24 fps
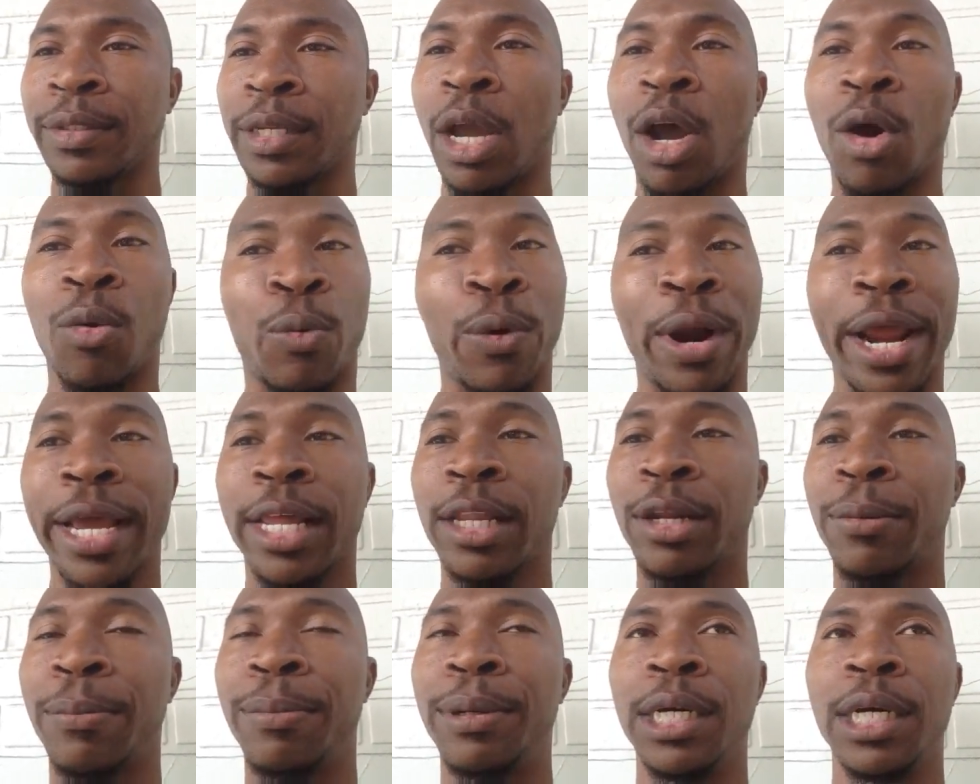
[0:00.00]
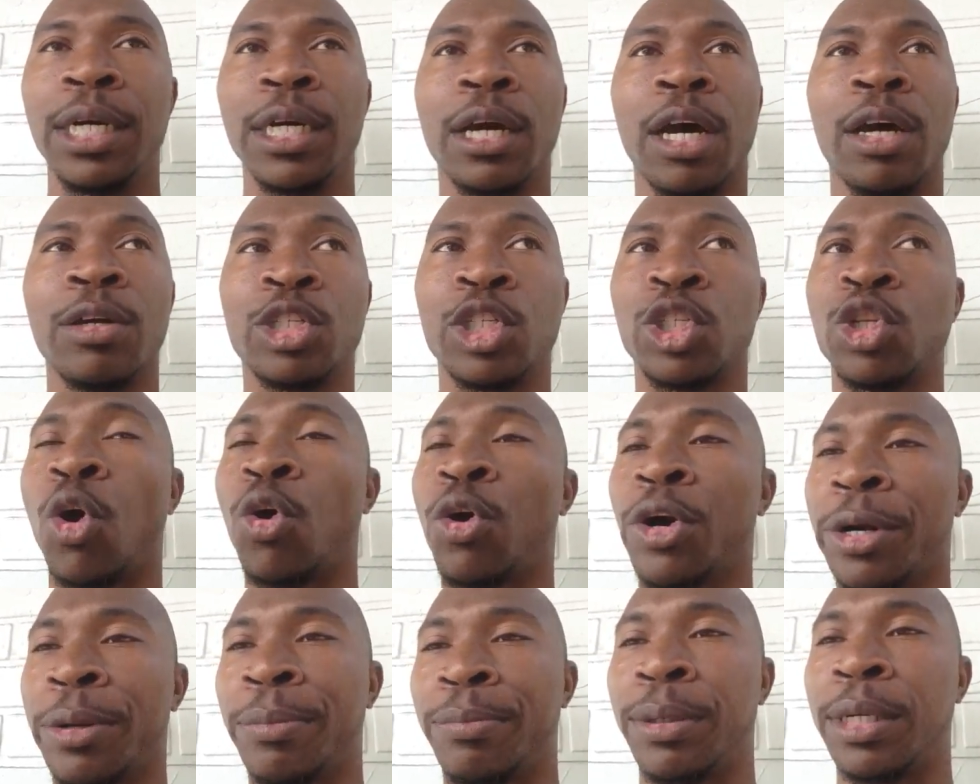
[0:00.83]
a regular book, a
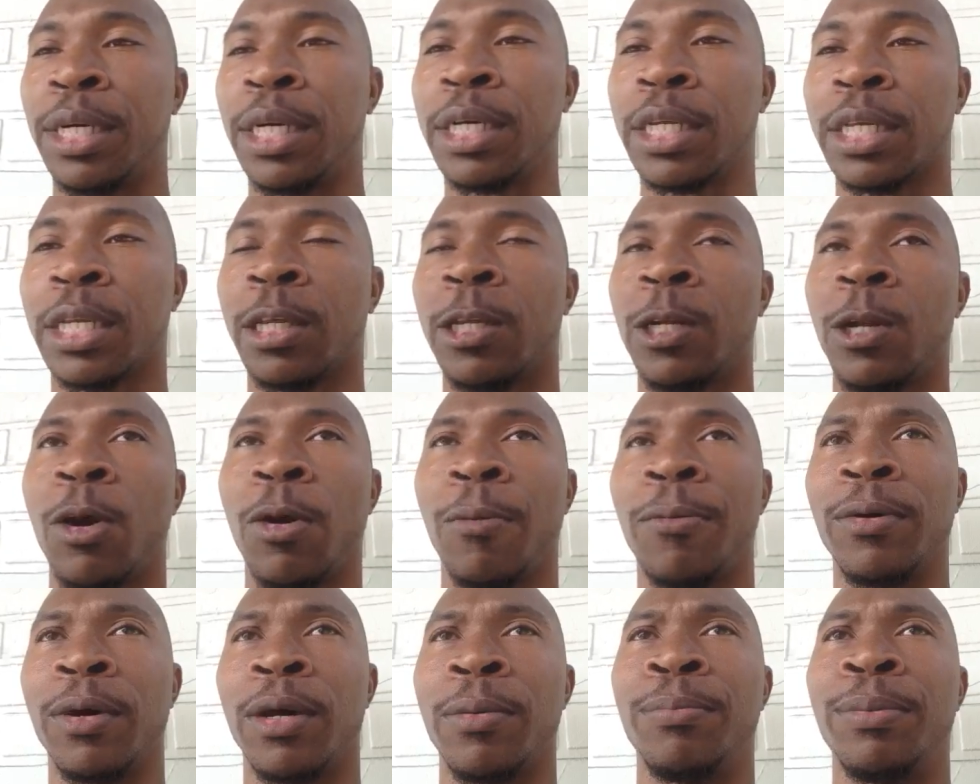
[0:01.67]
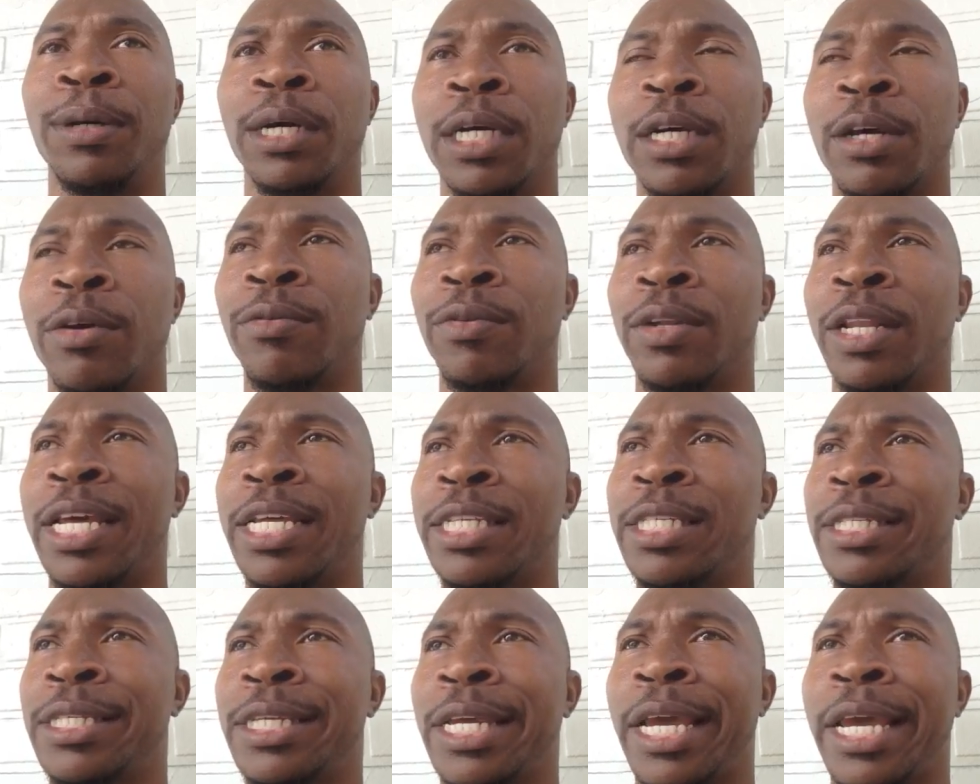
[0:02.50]
story book, you know, a book of,
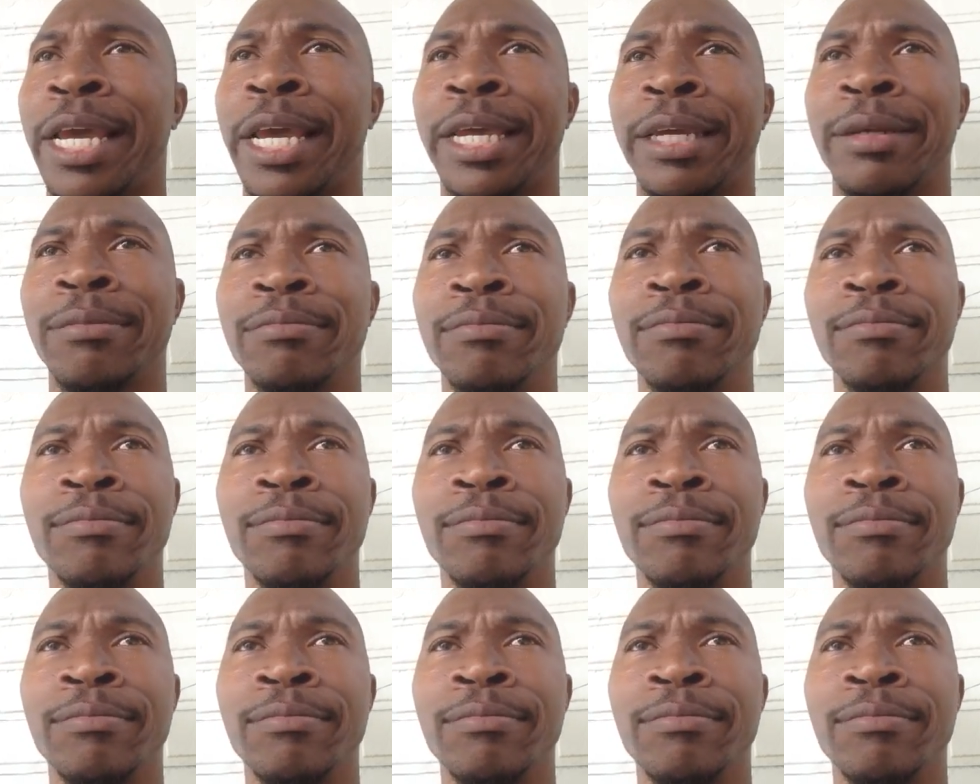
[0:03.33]
let's say,